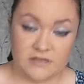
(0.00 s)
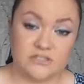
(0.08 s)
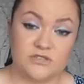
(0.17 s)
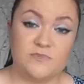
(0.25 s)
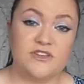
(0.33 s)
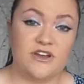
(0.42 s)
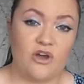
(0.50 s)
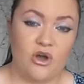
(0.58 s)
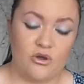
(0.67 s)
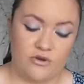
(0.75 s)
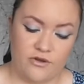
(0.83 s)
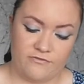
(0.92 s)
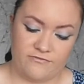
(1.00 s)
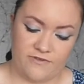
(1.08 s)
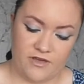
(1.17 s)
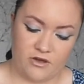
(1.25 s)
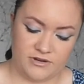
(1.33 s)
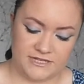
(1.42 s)
Something I got on offer
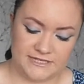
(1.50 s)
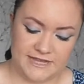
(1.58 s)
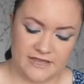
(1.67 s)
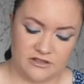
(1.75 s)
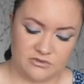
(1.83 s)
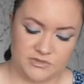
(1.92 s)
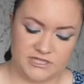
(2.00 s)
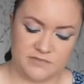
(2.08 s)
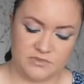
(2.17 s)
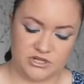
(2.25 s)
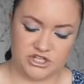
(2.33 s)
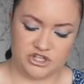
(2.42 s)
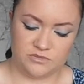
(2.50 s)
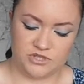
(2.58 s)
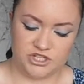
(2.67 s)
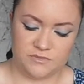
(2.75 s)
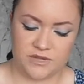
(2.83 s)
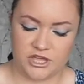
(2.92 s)
on a sale was the Body Shop
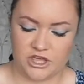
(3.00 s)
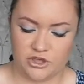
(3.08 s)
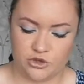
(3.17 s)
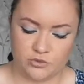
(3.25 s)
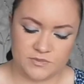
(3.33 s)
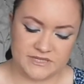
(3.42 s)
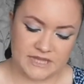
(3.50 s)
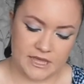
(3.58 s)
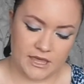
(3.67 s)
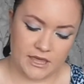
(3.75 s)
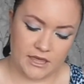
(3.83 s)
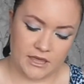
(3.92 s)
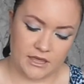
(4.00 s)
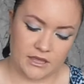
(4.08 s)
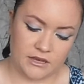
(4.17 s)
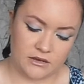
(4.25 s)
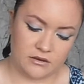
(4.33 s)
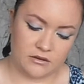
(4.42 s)
Shimmer Cubes
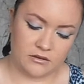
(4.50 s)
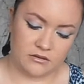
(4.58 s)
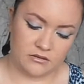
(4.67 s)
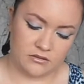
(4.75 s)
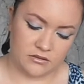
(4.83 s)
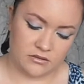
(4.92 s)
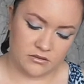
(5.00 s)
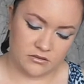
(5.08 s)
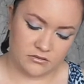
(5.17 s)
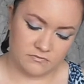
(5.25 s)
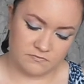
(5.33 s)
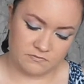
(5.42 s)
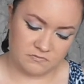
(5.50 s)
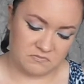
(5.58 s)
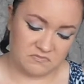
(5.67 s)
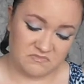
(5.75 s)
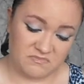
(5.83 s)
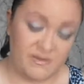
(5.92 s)
in
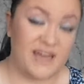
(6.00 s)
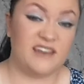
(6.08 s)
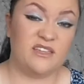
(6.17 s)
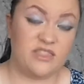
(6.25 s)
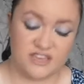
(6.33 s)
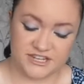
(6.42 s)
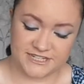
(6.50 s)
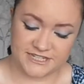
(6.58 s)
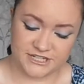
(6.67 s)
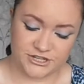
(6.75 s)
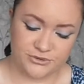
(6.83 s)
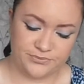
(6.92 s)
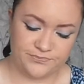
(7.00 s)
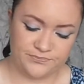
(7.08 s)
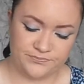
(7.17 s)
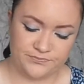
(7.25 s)
palette 32.